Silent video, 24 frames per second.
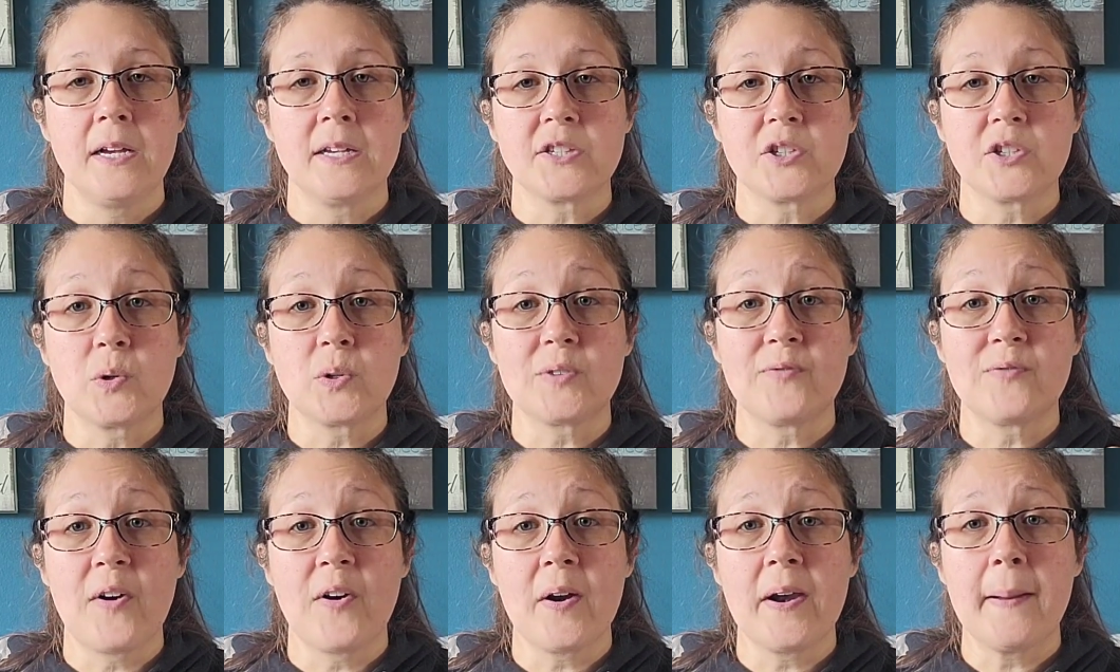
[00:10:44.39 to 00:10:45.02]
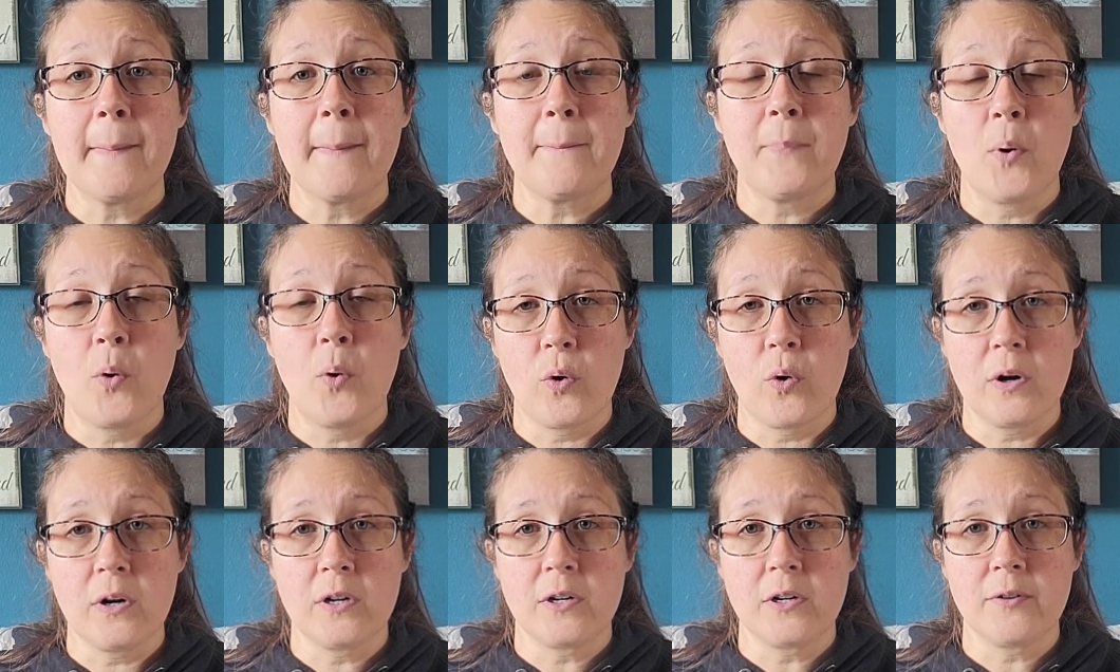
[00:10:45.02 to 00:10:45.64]
So it's very
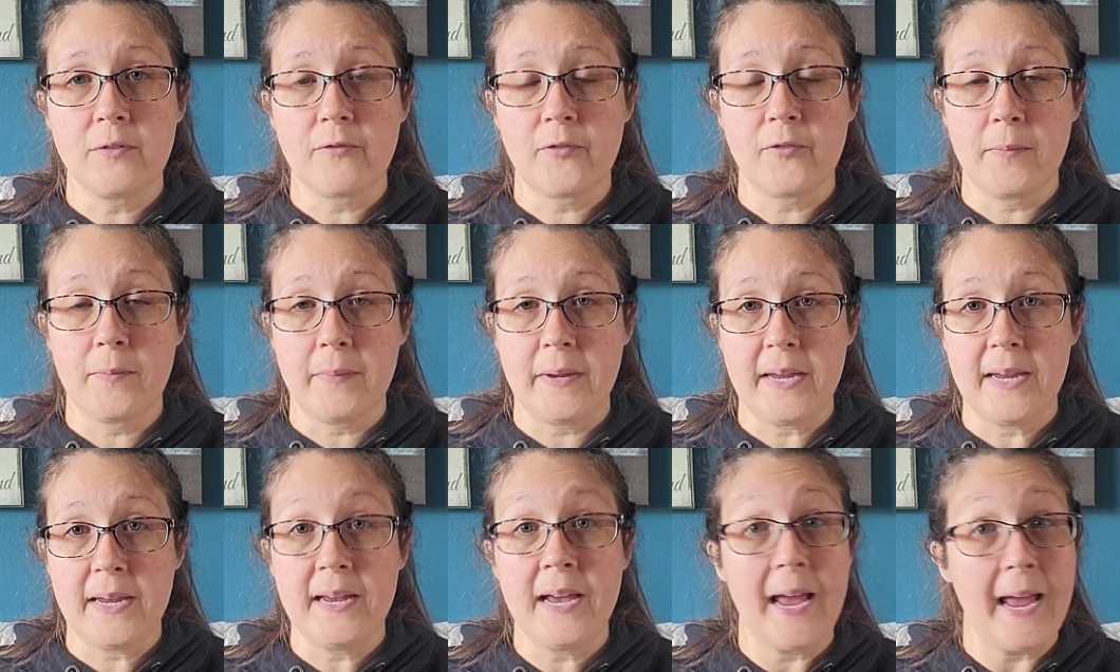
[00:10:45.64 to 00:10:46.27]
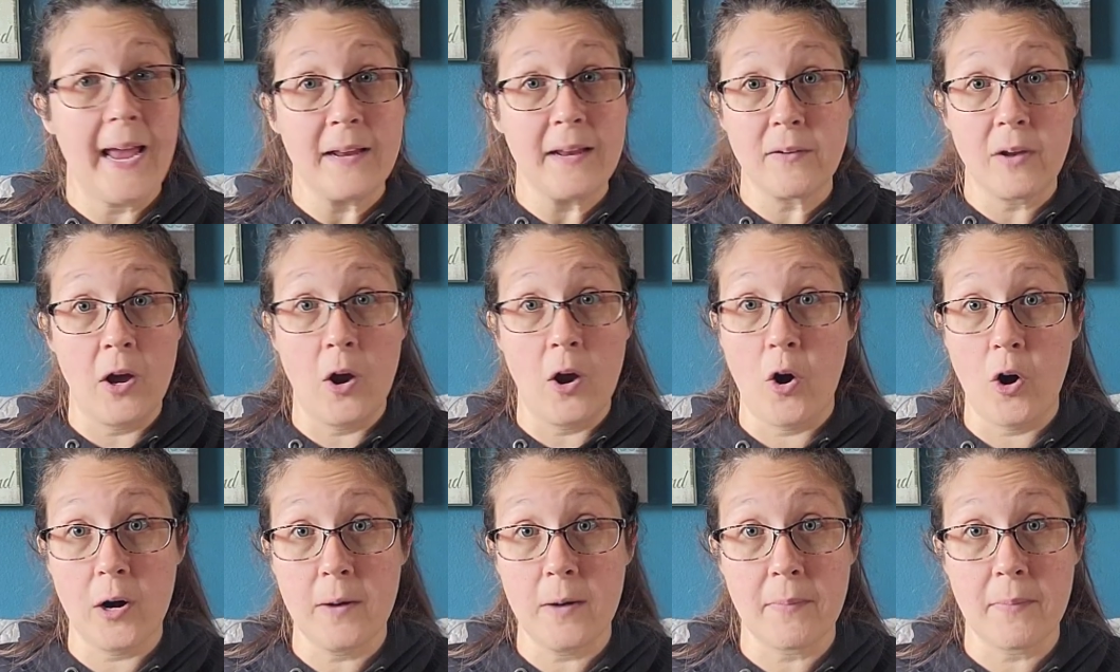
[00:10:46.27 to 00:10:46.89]
important for me, and
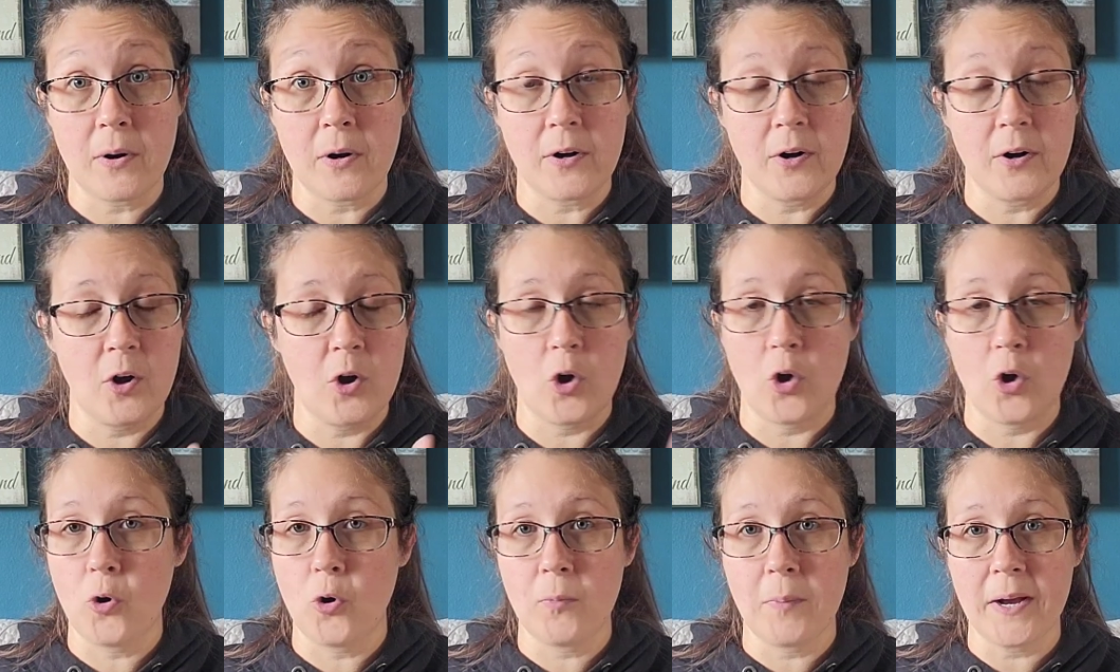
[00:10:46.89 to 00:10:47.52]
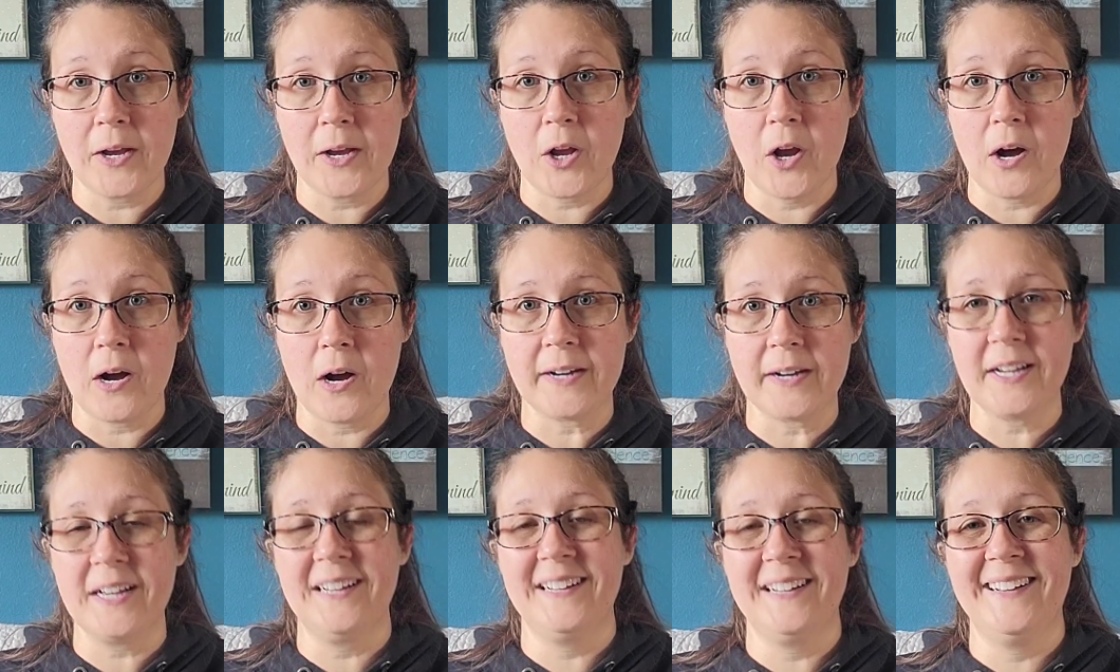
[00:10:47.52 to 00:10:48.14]
heartburn, oh my
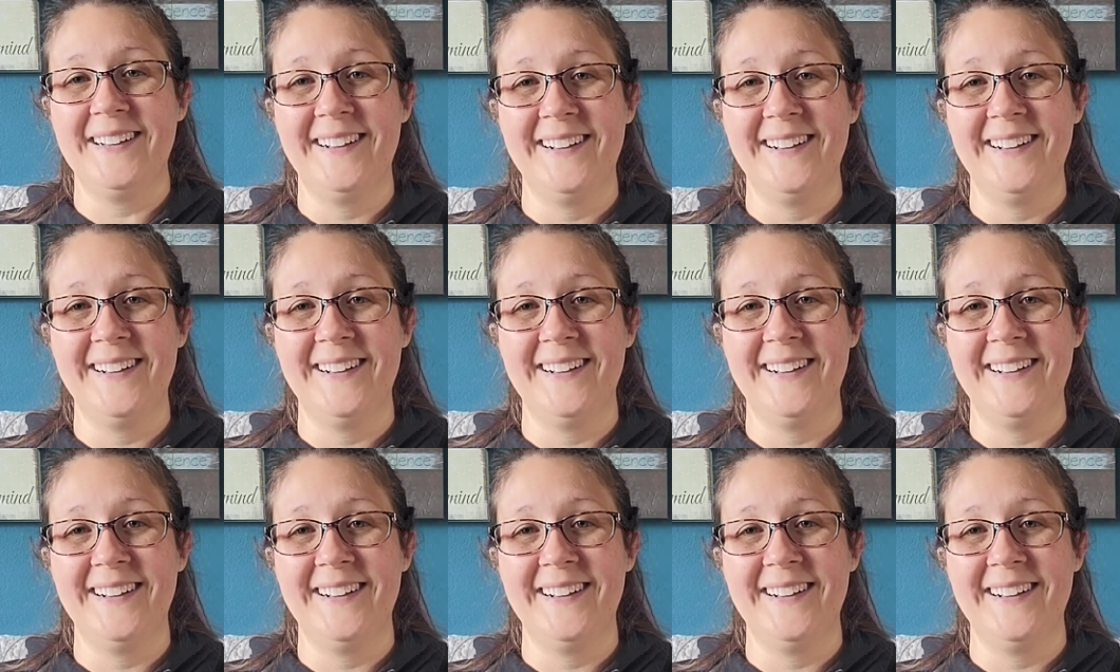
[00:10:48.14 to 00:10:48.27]
God.